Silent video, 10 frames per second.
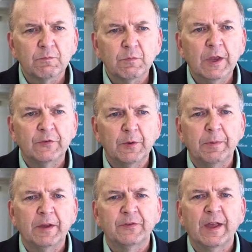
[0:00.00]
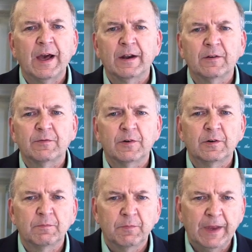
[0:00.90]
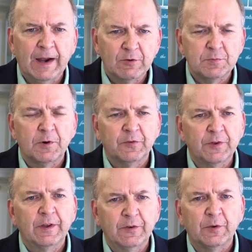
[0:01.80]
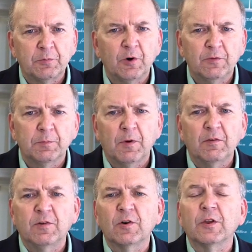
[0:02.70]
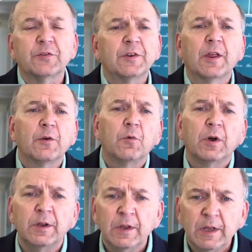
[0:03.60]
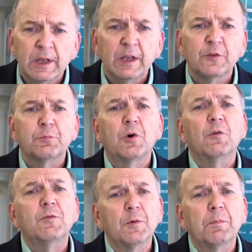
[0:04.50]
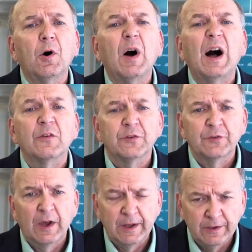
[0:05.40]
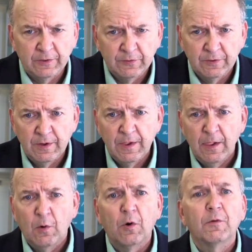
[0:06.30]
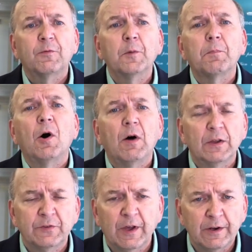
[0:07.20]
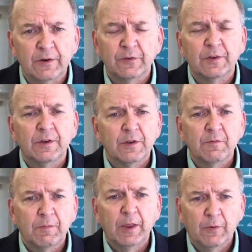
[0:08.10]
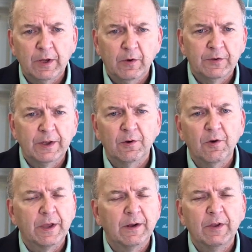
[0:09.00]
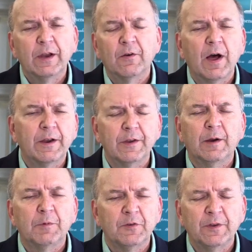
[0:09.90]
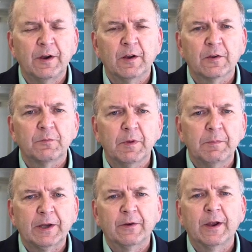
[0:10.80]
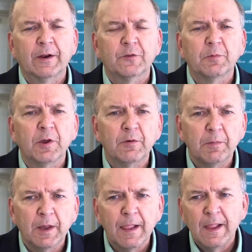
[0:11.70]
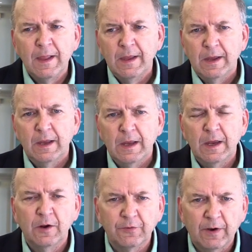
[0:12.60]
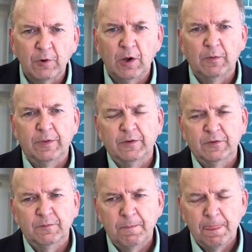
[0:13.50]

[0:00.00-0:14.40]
gives the best data for the average person. They said Pro Football Focus. Another one is Pro Football Outsiders or Football Outsiders. By the way, go take a look at them. You get a lot of numbers in there, it make your head explode. But here's where I'm going with this.